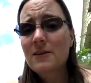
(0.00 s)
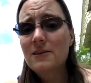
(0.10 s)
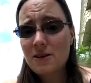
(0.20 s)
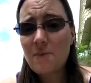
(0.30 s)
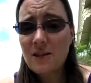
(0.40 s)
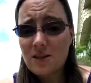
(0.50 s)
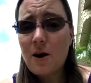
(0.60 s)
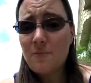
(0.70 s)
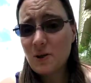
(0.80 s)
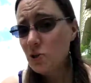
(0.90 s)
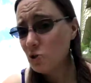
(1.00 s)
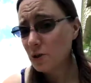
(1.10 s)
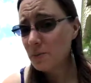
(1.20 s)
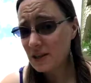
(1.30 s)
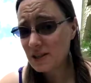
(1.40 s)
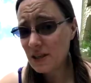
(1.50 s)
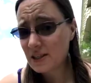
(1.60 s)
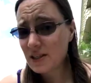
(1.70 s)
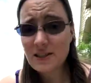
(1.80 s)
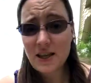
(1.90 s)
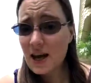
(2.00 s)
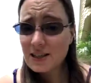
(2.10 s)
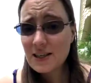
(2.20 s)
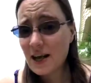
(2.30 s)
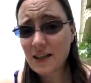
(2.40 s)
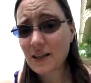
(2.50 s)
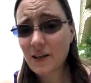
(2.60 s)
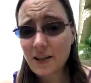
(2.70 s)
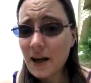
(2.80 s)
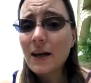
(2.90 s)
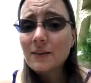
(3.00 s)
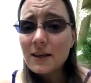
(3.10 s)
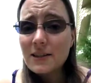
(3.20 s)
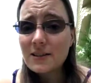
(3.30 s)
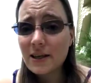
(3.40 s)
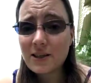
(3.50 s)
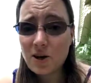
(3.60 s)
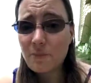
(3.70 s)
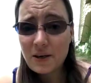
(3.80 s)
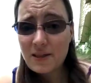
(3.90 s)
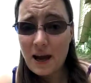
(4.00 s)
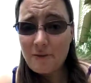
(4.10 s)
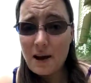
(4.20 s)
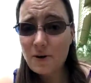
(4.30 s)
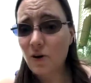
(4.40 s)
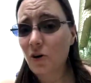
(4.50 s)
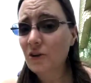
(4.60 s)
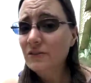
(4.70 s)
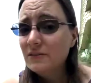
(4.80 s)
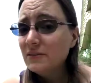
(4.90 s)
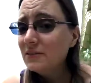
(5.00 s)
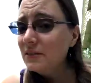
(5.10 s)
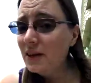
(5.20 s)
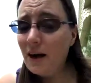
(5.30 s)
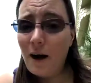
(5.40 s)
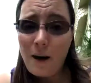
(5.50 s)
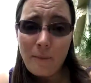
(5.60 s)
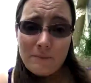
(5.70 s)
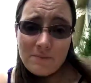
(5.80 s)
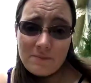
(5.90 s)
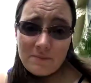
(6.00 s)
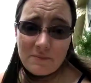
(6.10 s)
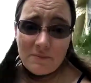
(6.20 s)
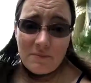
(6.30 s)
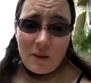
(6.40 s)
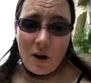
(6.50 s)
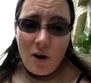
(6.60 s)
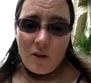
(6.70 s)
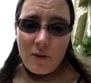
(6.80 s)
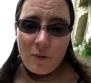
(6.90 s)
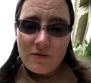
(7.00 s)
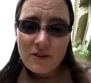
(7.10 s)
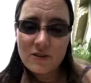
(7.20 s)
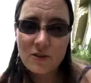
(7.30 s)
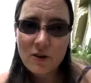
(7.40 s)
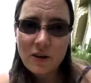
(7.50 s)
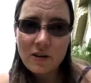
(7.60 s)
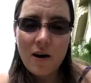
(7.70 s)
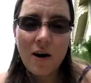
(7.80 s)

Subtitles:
some of these companies do some of these things, and it's not exactly a good thing. It's like jumping in that rabbit hole. Oh, that wind feels so good.